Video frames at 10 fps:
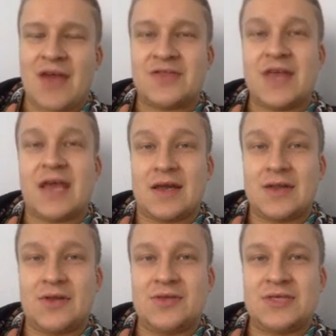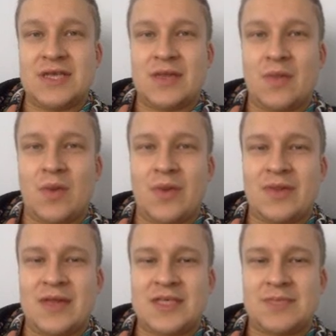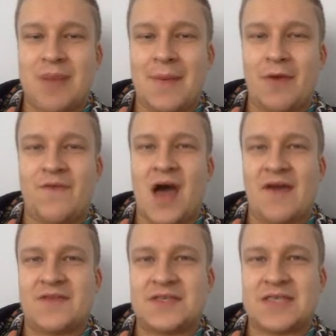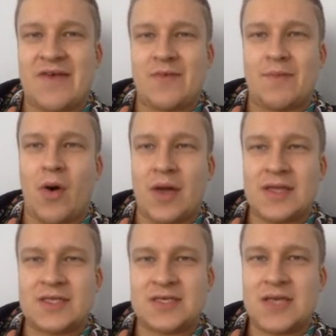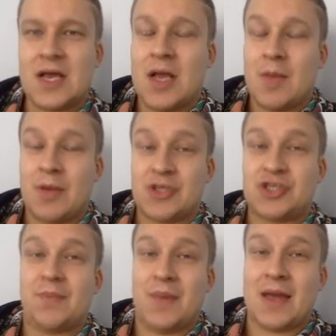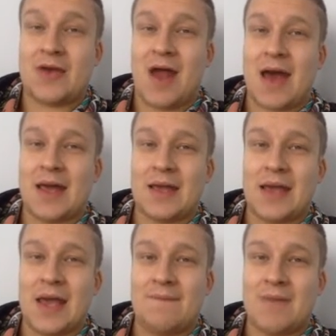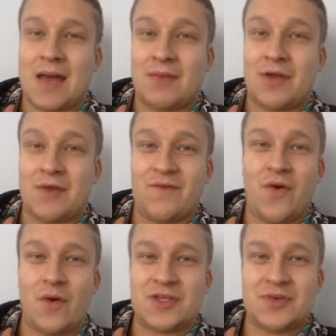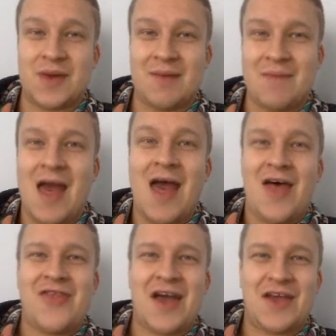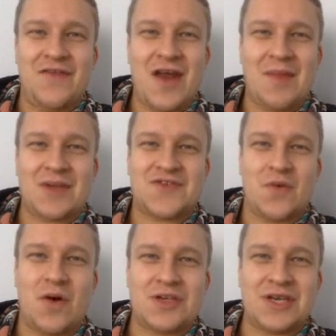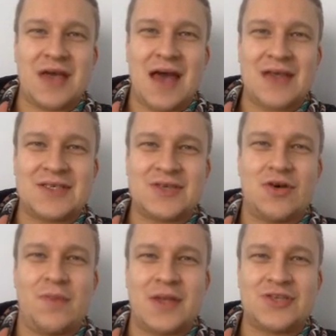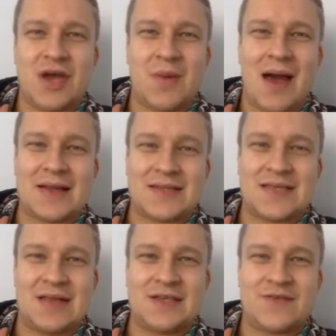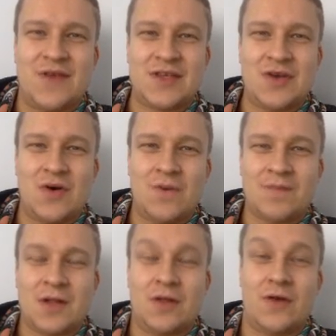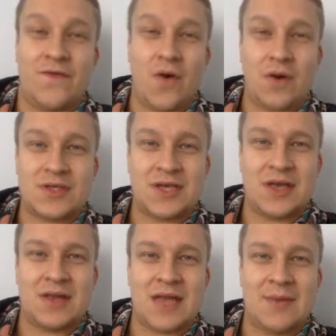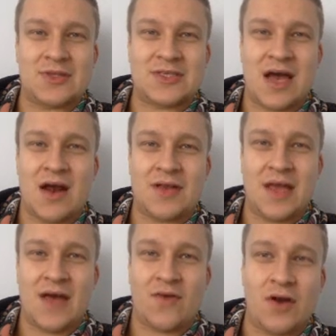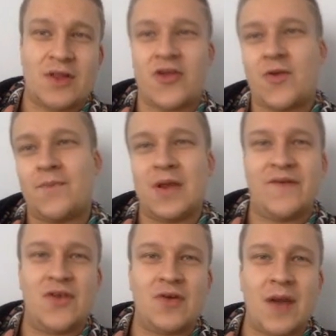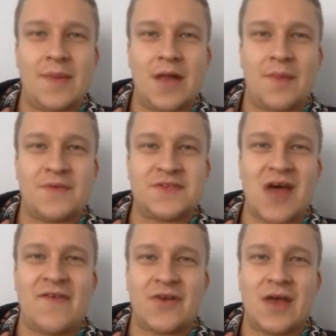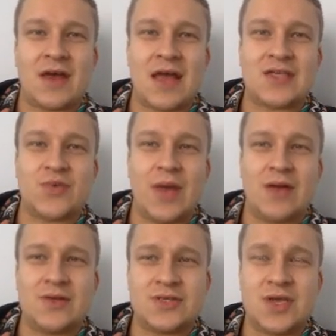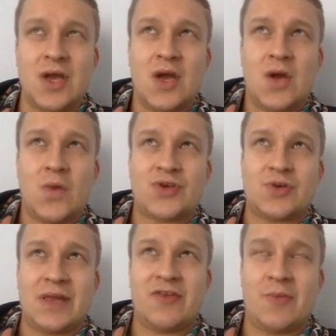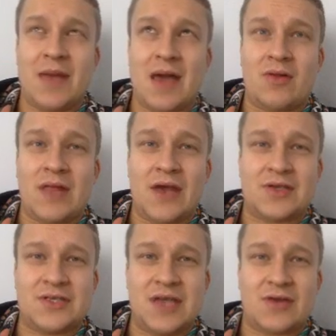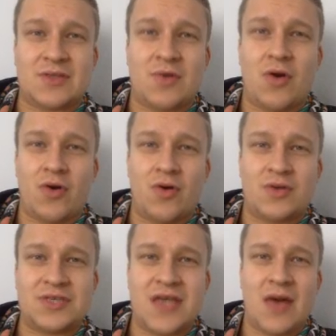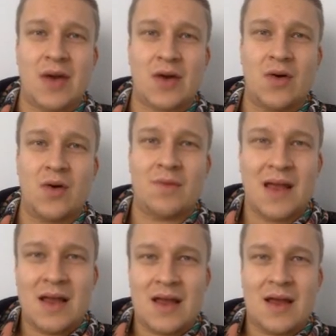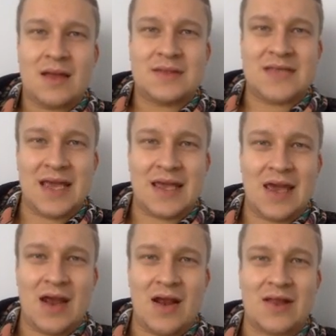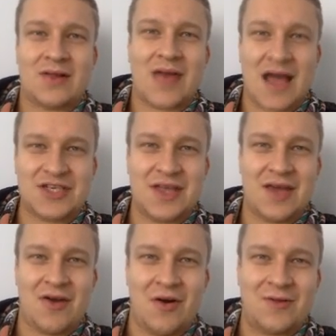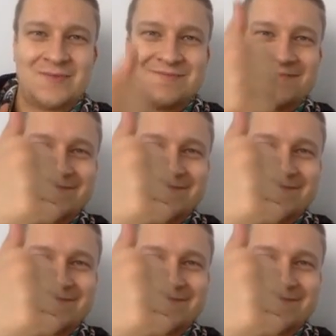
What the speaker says: I think New Zealand will win this by about 5 to 7 points, but it should be a cracking game, and I'm looking forward to it. Thank you very much for watching, guys. Hope you enjoyed what I had to say in this video. Look forward to the game on Saturday. I've got another preview coming up of South Africa against Wales, which will either be out later today or tomorrow. I'll see how I go. Take care, and I'll catch you later on.